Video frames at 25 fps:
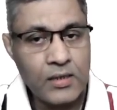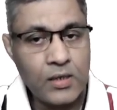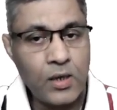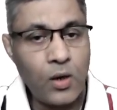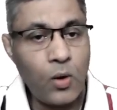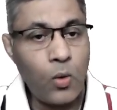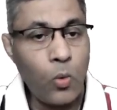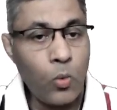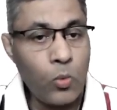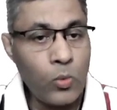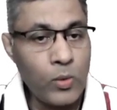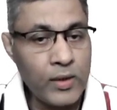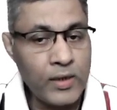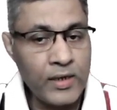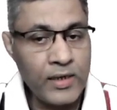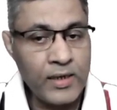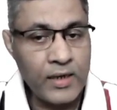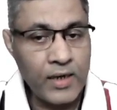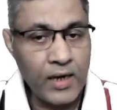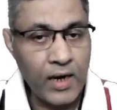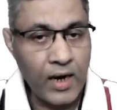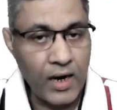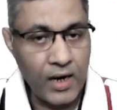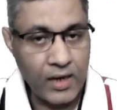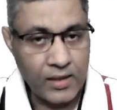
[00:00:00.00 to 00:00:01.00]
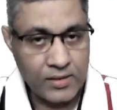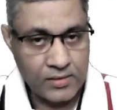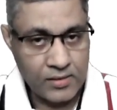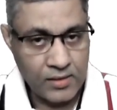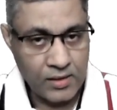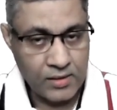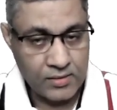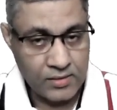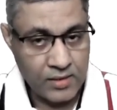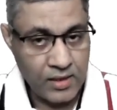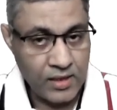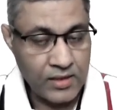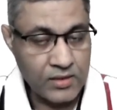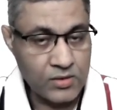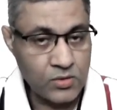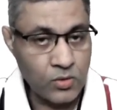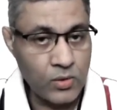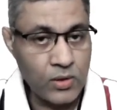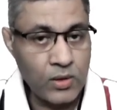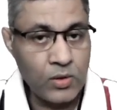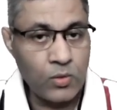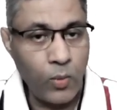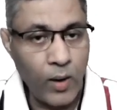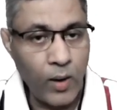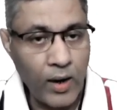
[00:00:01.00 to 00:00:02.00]
There is
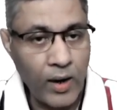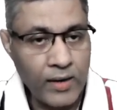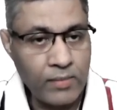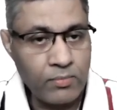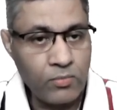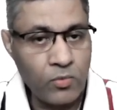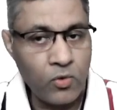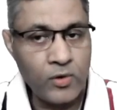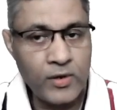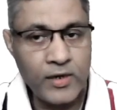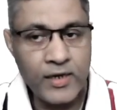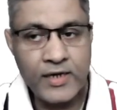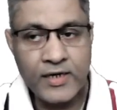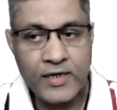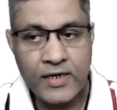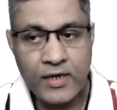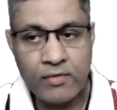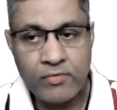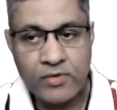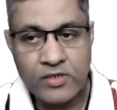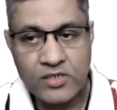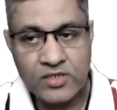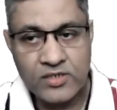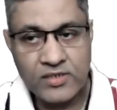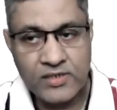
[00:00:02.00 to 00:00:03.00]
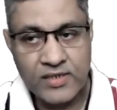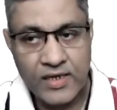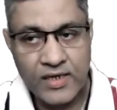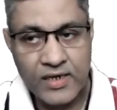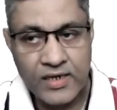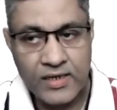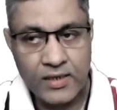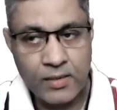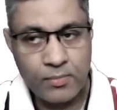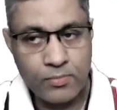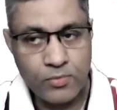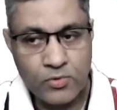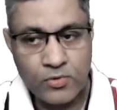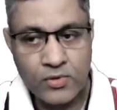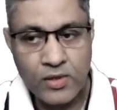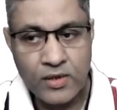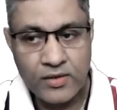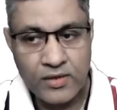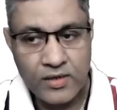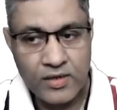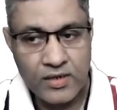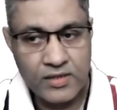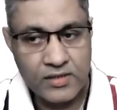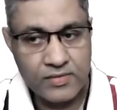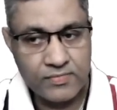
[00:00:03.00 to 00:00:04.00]
only one more data which is correct up to the
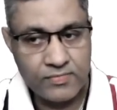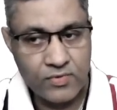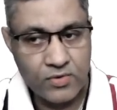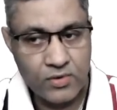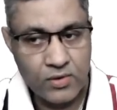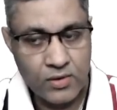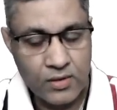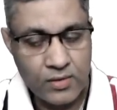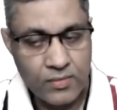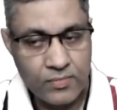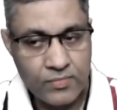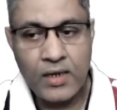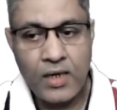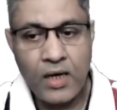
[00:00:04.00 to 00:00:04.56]
nearest foot.